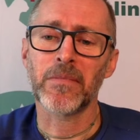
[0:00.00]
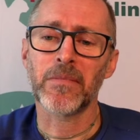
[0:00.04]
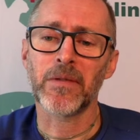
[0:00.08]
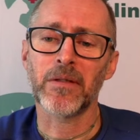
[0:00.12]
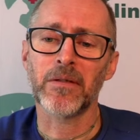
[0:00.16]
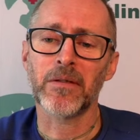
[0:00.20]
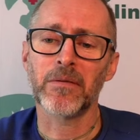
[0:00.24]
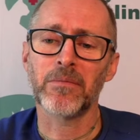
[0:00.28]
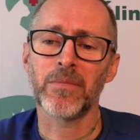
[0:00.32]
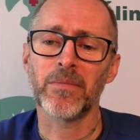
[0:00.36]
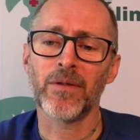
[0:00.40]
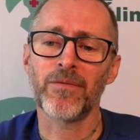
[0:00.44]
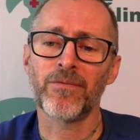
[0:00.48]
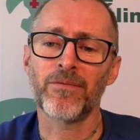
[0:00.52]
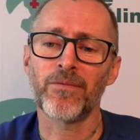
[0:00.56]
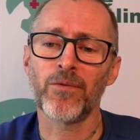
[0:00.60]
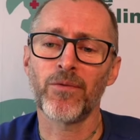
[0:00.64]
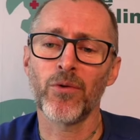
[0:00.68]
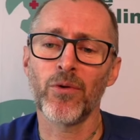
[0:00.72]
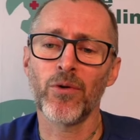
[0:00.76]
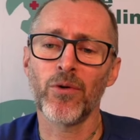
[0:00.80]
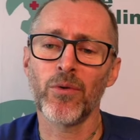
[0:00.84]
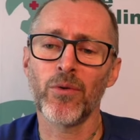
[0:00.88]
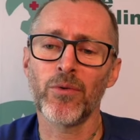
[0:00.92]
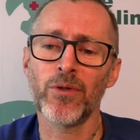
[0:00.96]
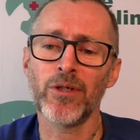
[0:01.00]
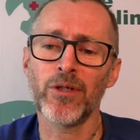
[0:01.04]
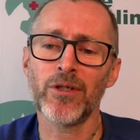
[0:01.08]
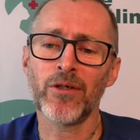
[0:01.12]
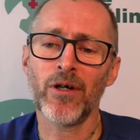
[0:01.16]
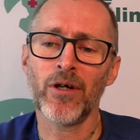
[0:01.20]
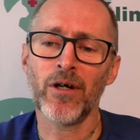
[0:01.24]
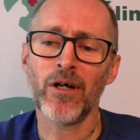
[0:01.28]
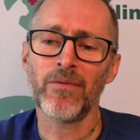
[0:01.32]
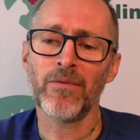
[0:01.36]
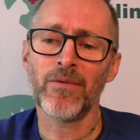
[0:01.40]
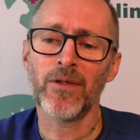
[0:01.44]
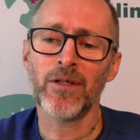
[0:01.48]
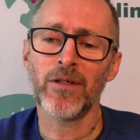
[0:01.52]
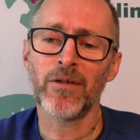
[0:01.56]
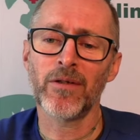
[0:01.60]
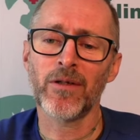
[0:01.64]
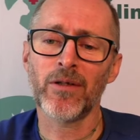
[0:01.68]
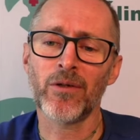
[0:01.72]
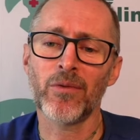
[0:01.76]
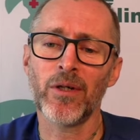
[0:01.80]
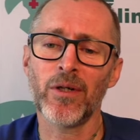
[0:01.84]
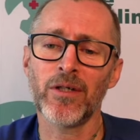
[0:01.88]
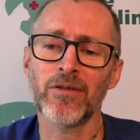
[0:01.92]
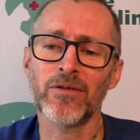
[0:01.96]
Before we dive into the
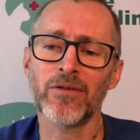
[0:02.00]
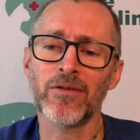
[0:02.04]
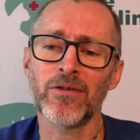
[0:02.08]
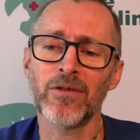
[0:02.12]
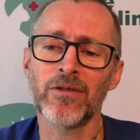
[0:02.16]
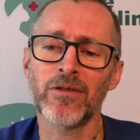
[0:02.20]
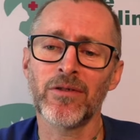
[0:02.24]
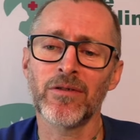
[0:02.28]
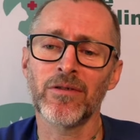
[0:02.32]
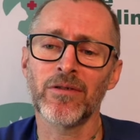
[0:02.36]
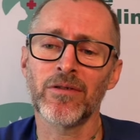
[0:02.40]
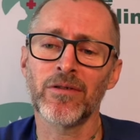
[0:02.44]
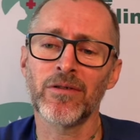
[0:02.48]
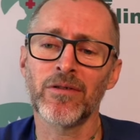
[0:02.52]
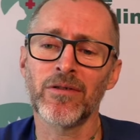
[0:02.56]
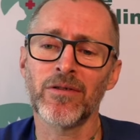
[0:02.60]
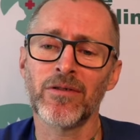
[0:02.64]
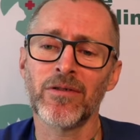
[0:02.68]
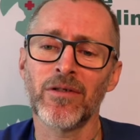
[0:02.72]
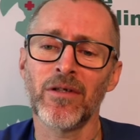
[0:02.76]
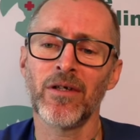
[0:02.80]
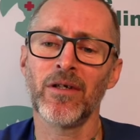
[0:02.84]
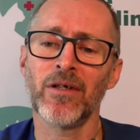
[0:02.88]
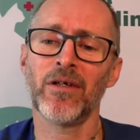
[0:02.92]
questions,